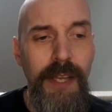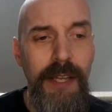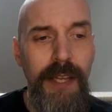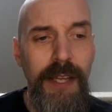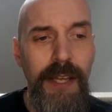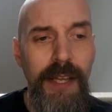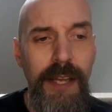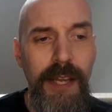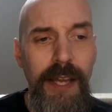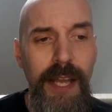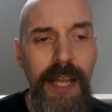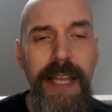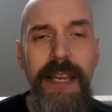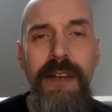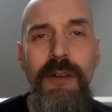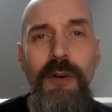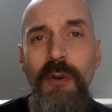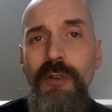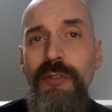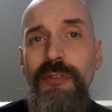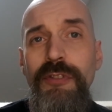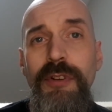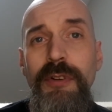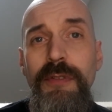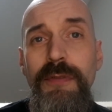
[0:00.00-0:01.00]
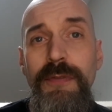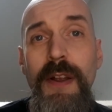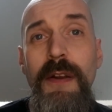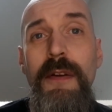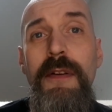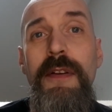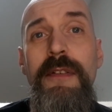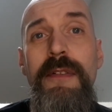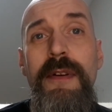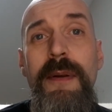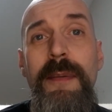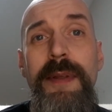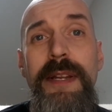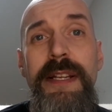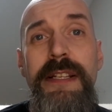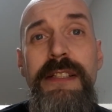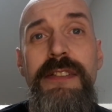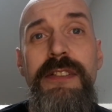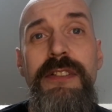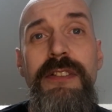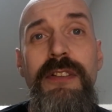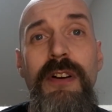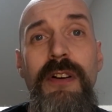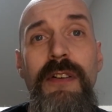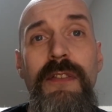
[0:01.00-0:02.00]
Uh, and also very
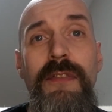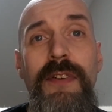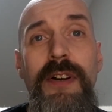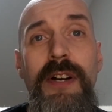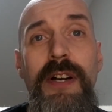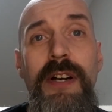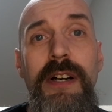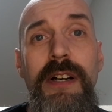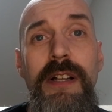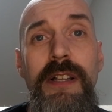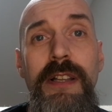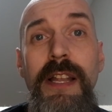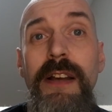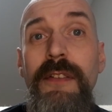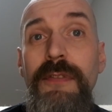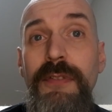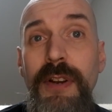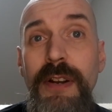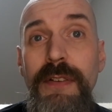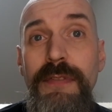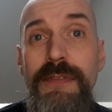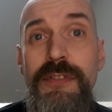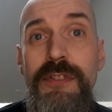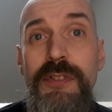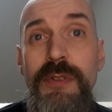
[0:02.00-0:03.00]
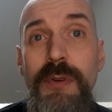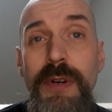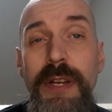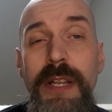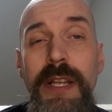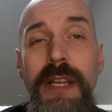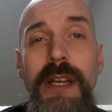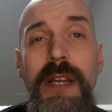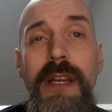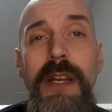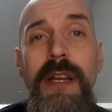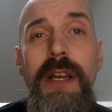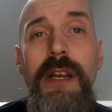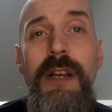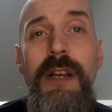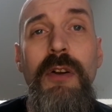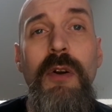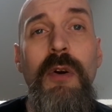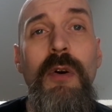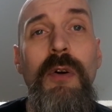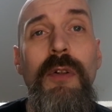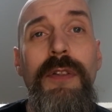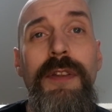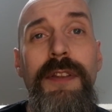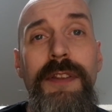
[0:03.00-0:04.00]
reminiscent of a Lovecraft story
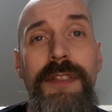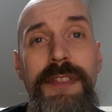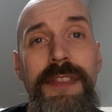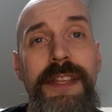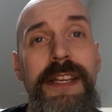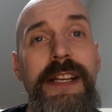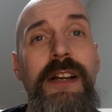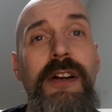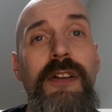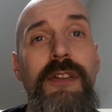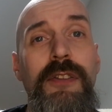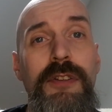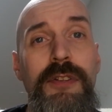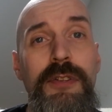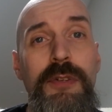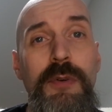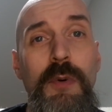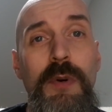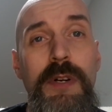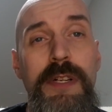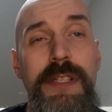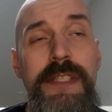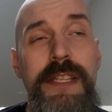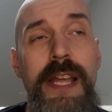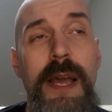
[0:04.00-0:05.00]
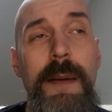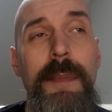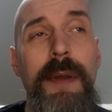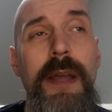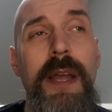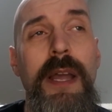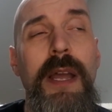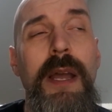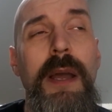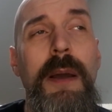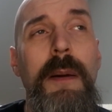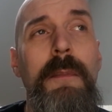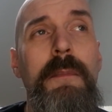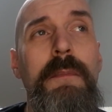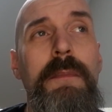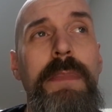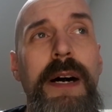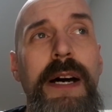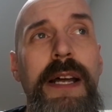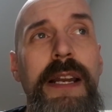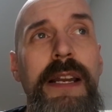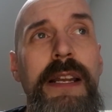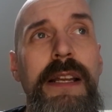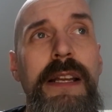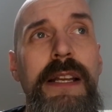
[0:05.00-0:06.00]
called The Thing on the Doorstep.
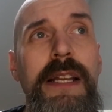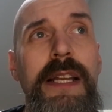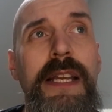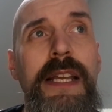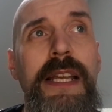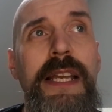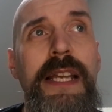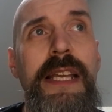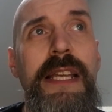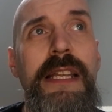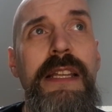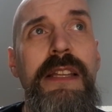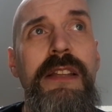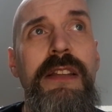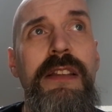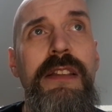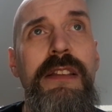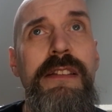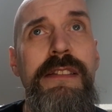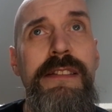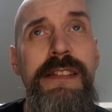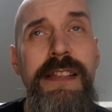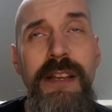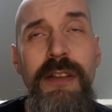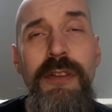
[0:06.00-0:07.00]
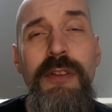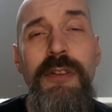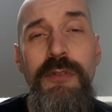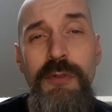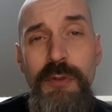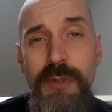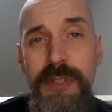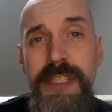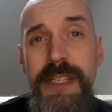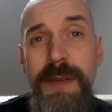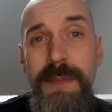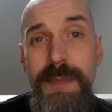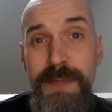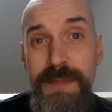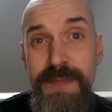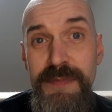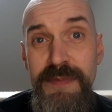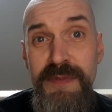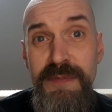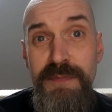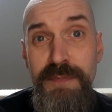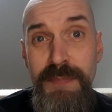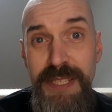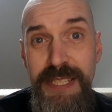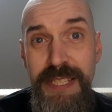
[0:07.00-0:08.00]
But in Thing on the Doorstep
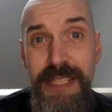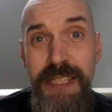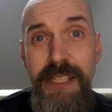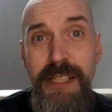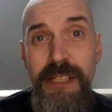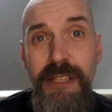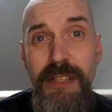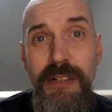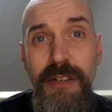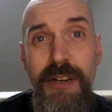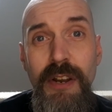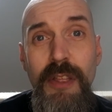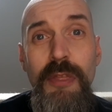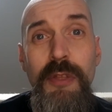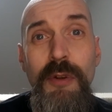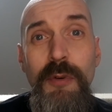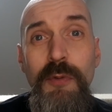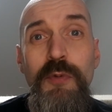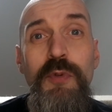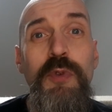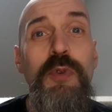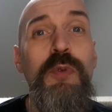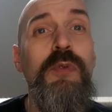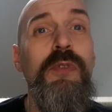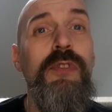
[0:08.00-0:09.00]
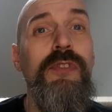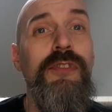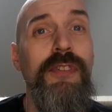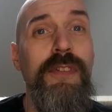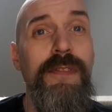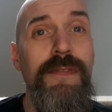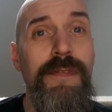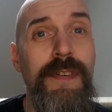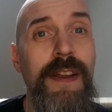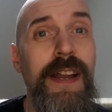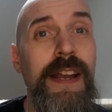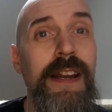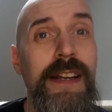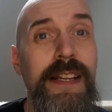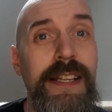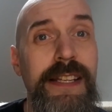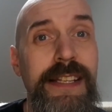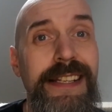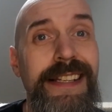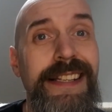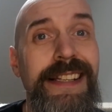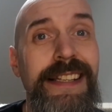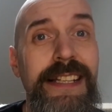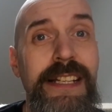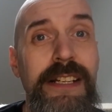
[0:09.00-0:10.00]
in particular, the rules are fairly
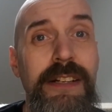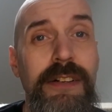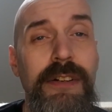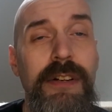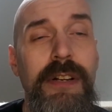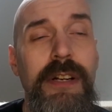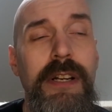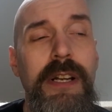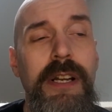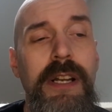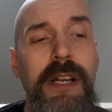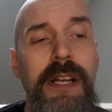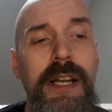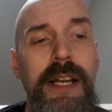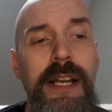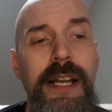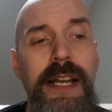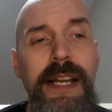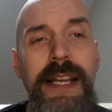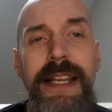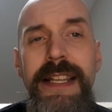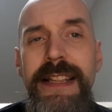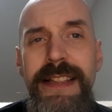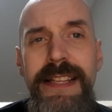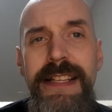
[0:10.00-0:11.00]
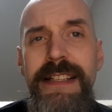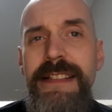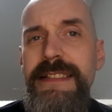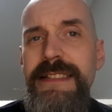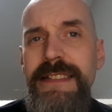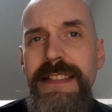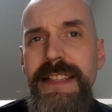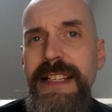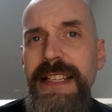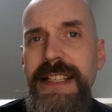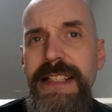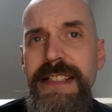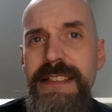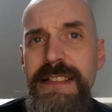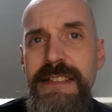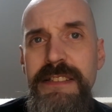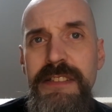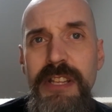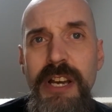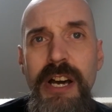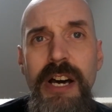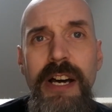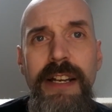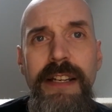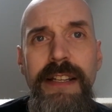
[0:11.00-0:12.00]
clear. Uh, in this, it is
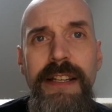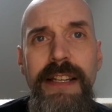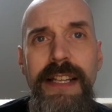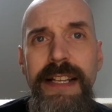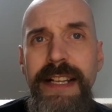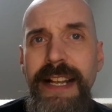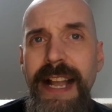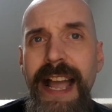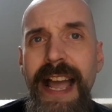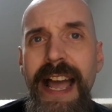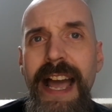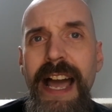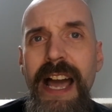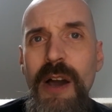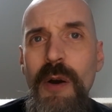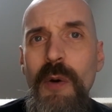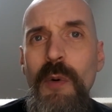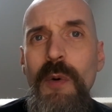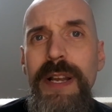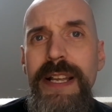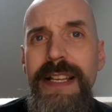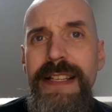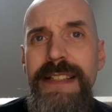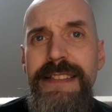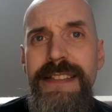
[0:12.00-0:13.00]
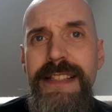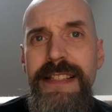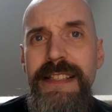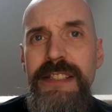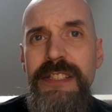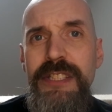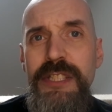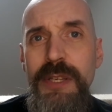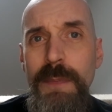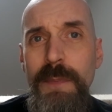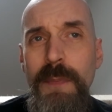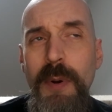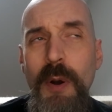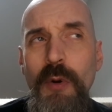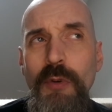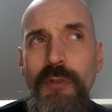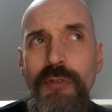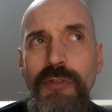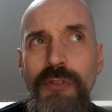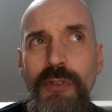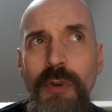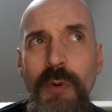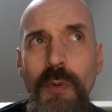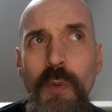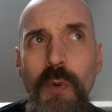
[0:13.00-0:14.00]
not. Like, how is this
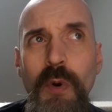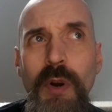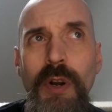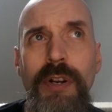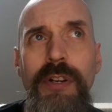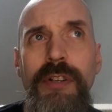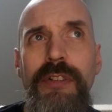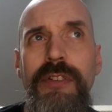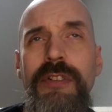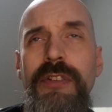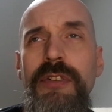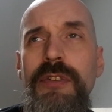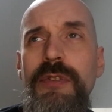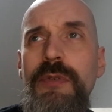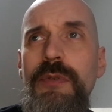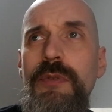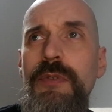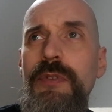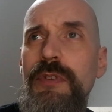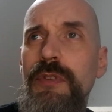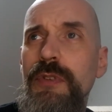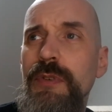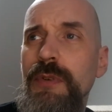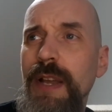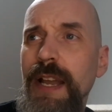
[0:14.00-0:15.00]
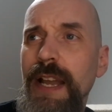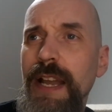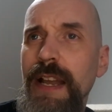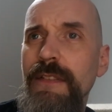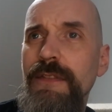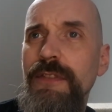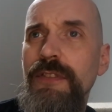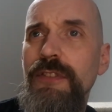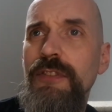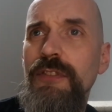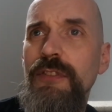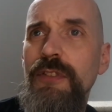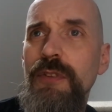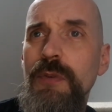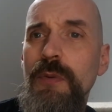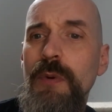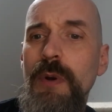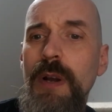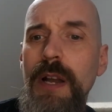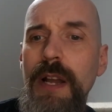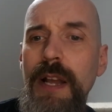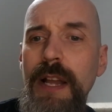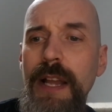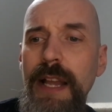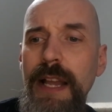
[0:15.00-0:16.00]
supposed to work? Do you, do you have
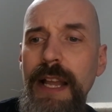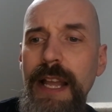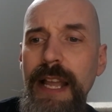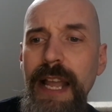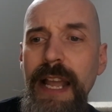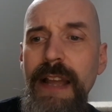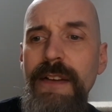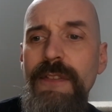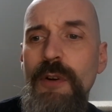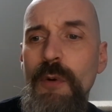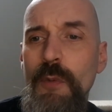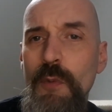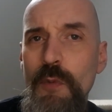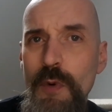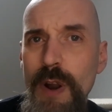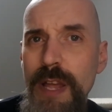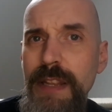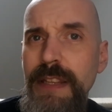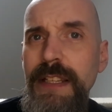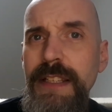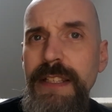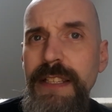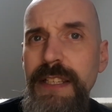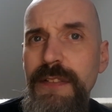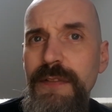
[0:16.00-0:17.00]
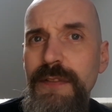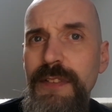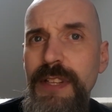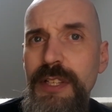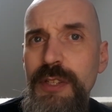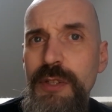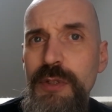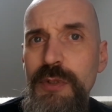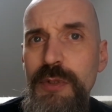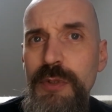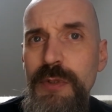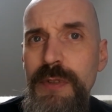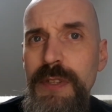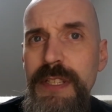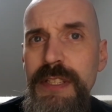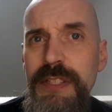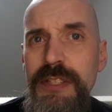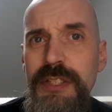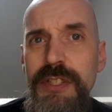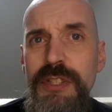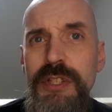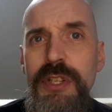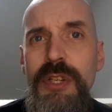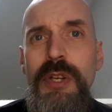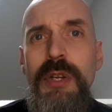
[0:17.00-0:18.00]
to have a relative that you do
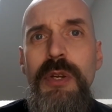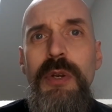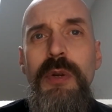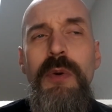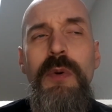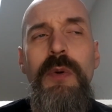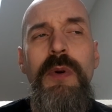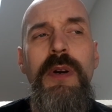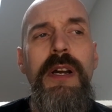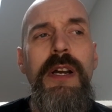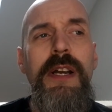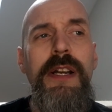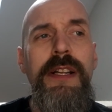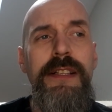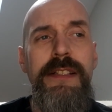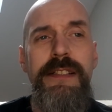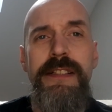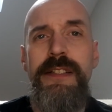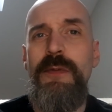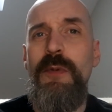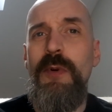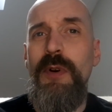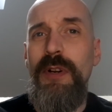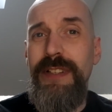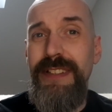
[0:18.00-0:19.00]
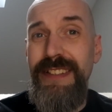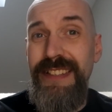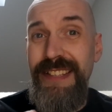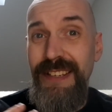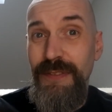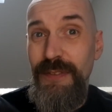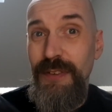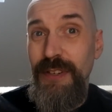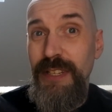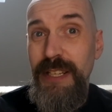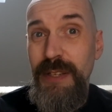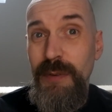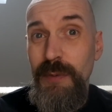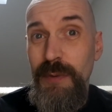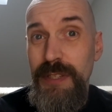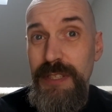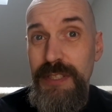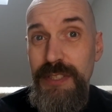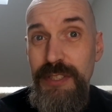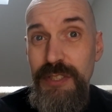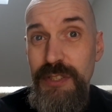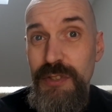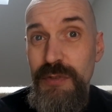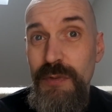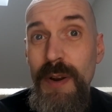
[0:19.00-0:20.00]
this to? Does it work differently with
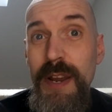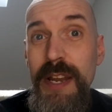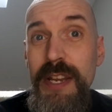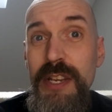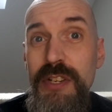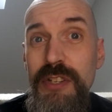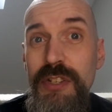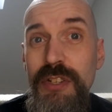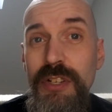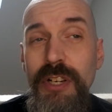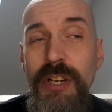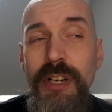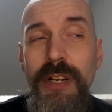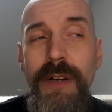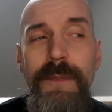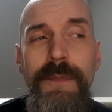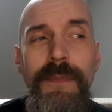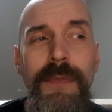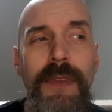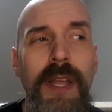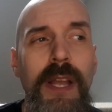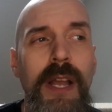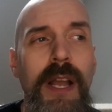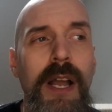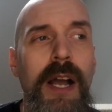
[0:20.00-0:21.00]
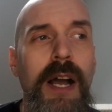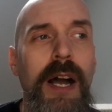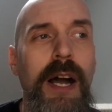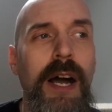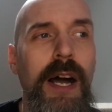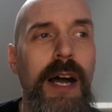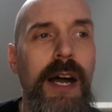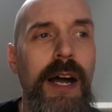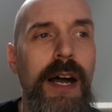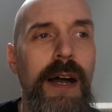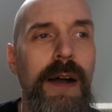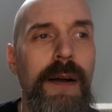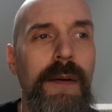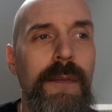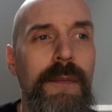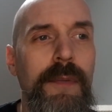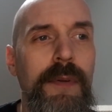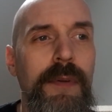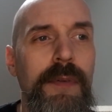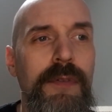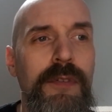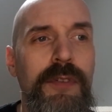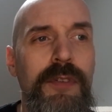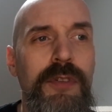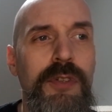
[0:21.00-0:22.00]
a stranger?
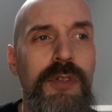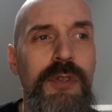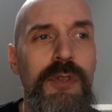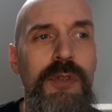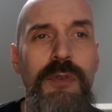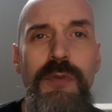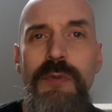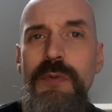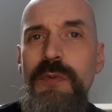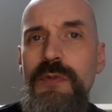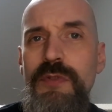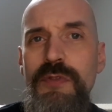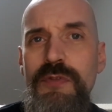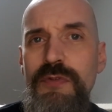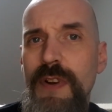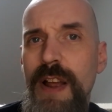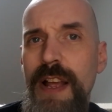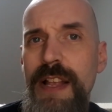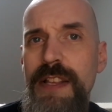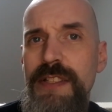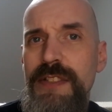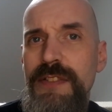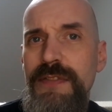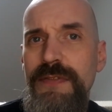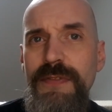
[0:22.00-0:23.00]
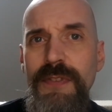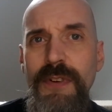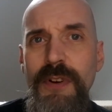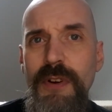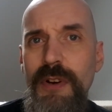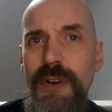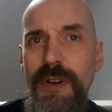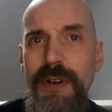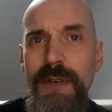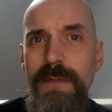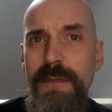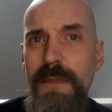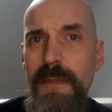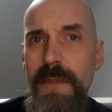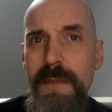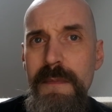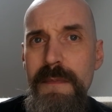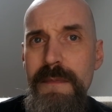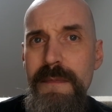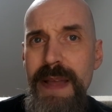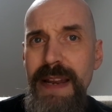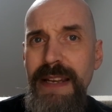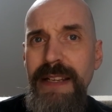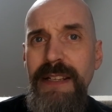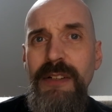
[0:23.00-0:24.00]
Um, do you transfer
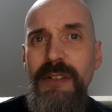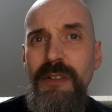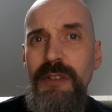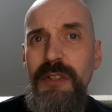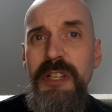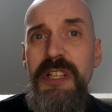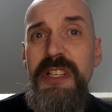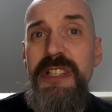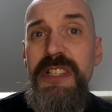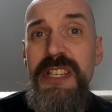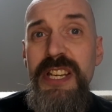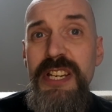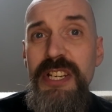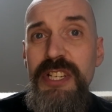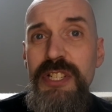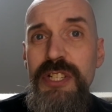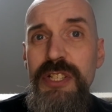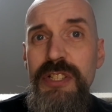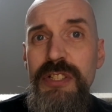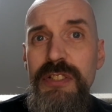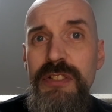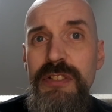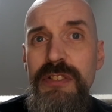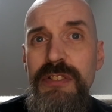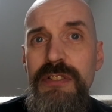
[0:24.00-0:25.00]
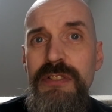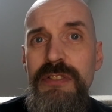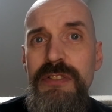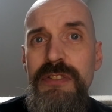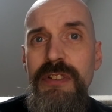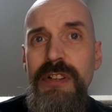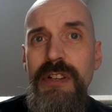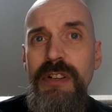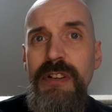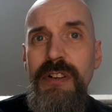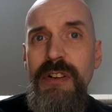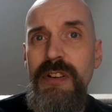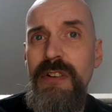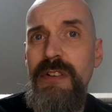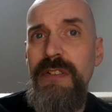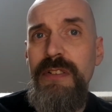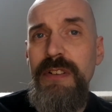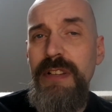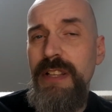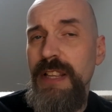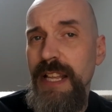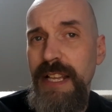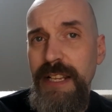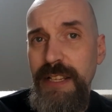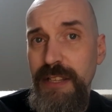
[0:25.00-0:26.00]
medical conditions
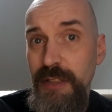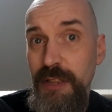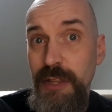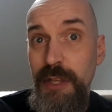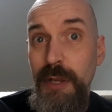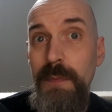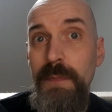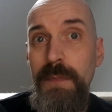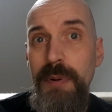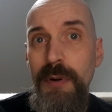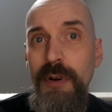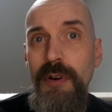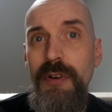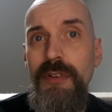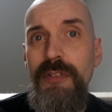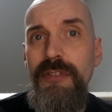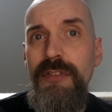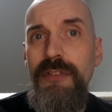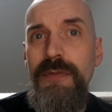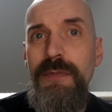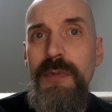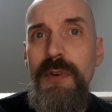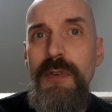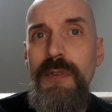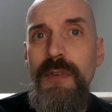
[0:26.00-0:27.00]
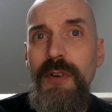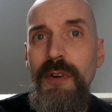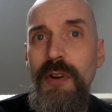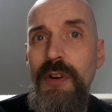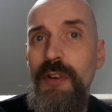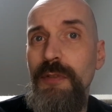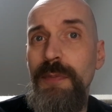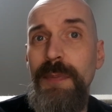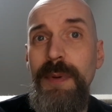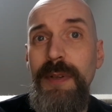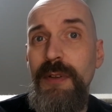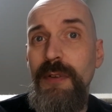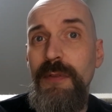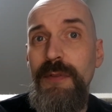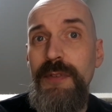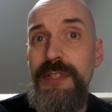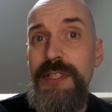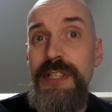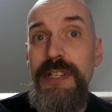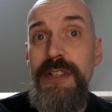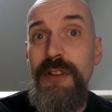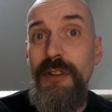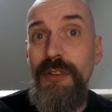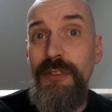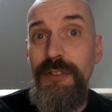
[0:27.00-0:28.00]
like the burns move across, but
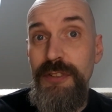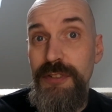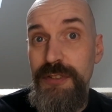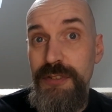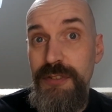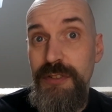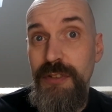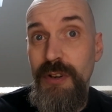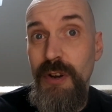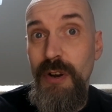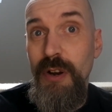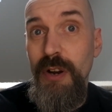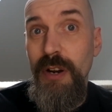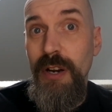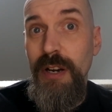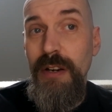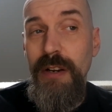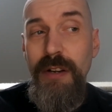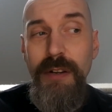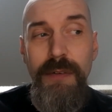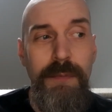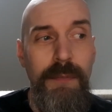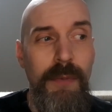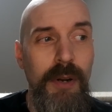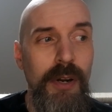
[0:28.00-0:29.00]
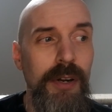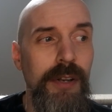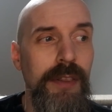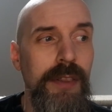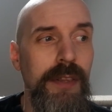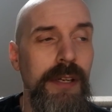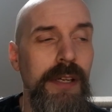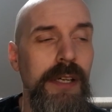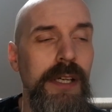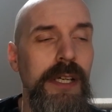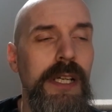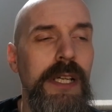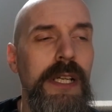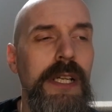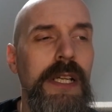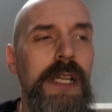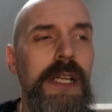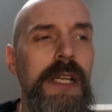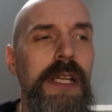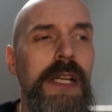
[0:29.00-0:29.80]
obviously not the scar on Martha?